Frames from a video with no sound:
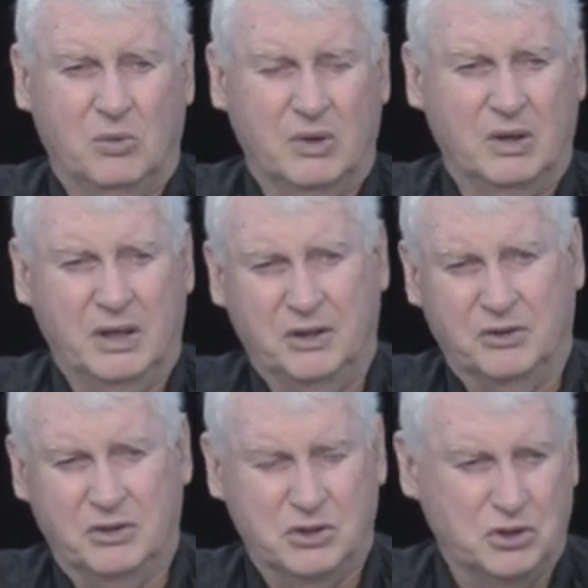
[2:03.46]
uh,
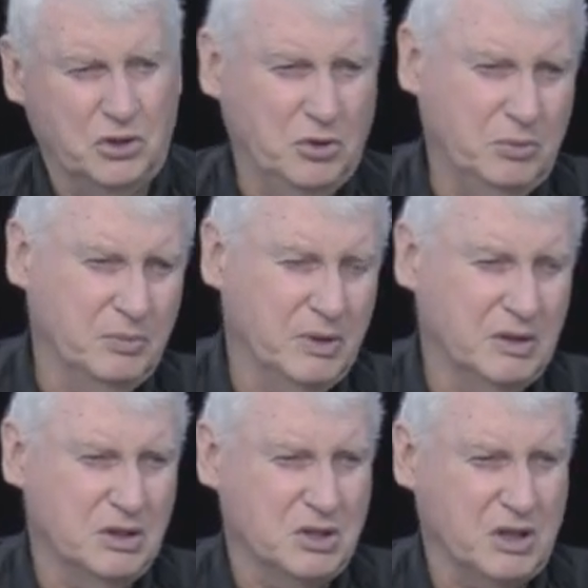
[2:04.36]
either the Zoom
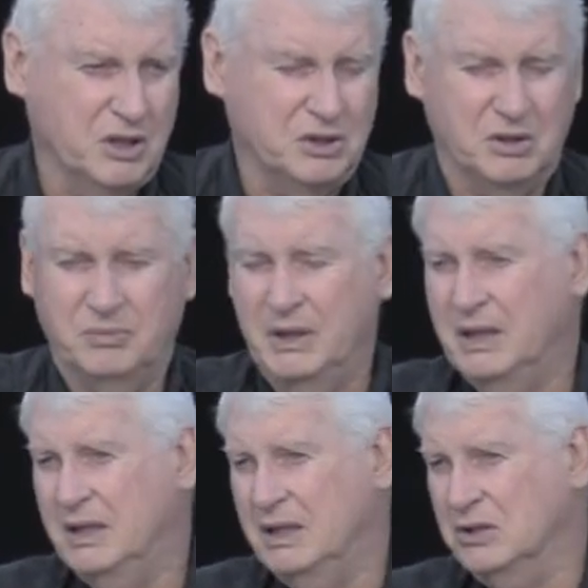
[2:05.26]
discussion
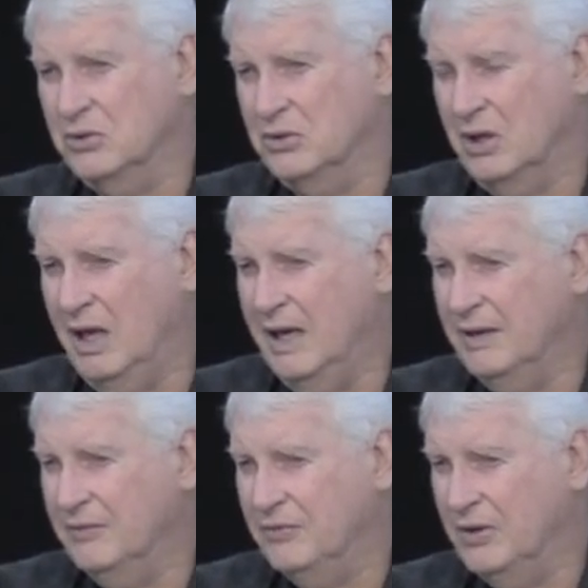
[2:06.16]
meetings or the
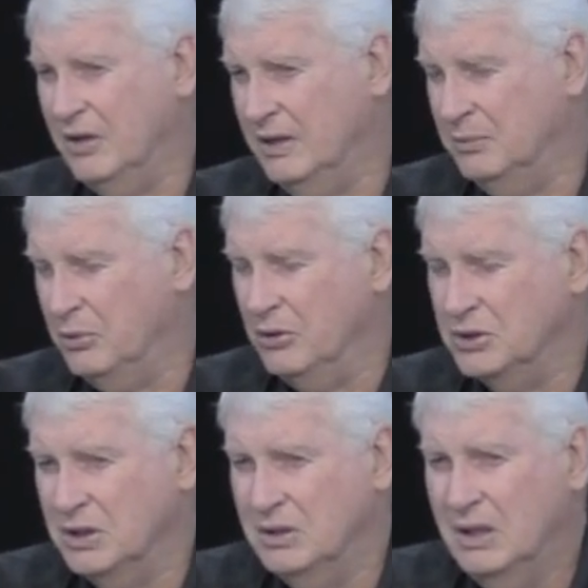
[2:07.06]
live uh, in
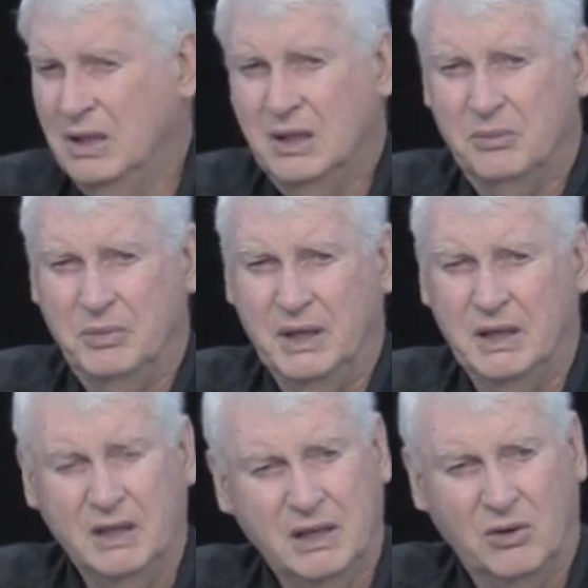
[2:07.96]
person
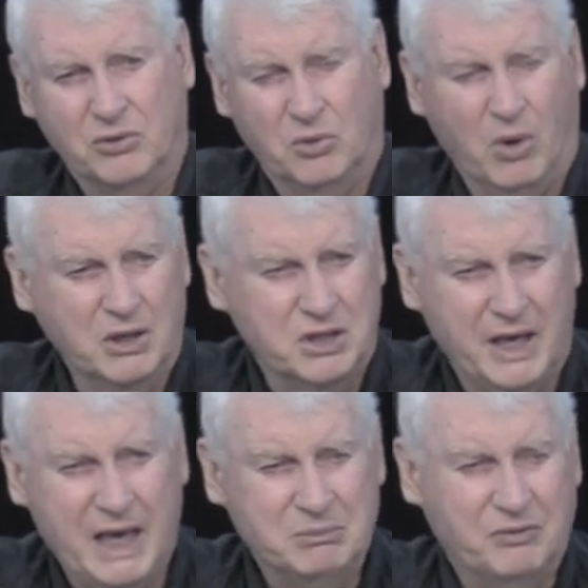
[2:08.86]
meeting or the
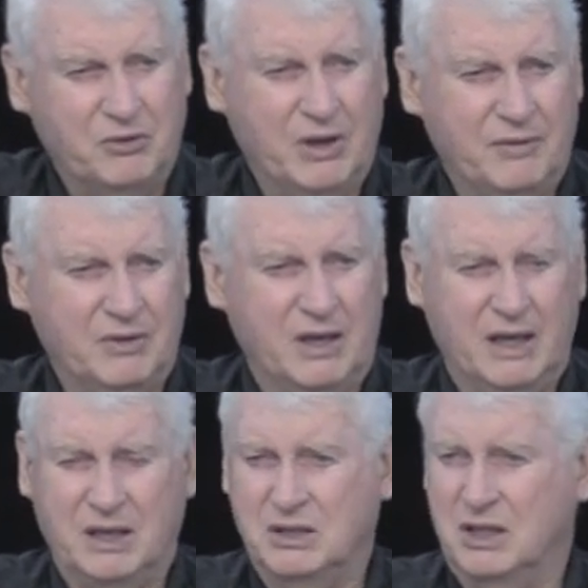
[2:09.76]
WhatsApp if you have not
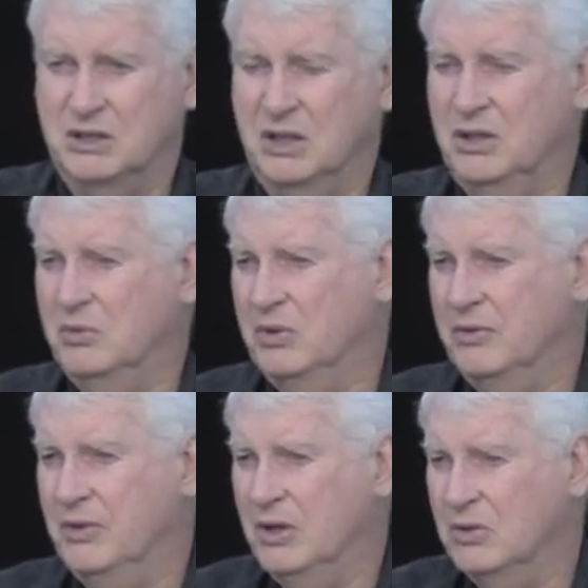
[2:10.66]
access to either one
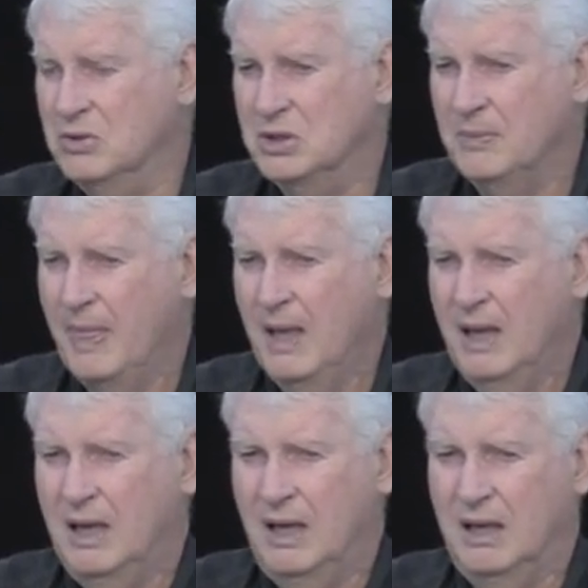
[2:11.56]
of those.
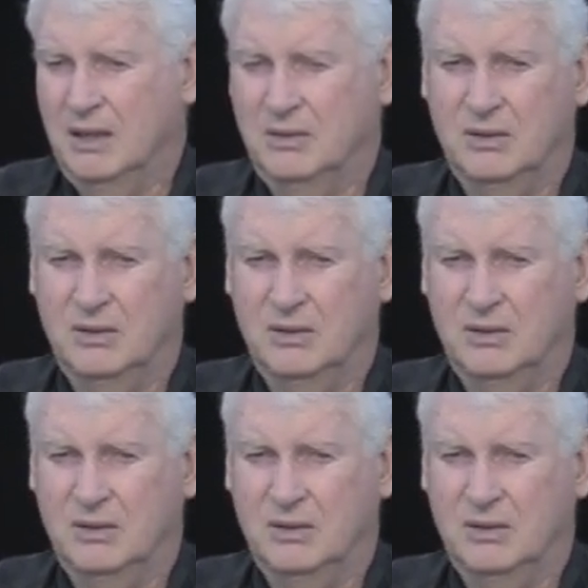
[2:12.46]
Uh,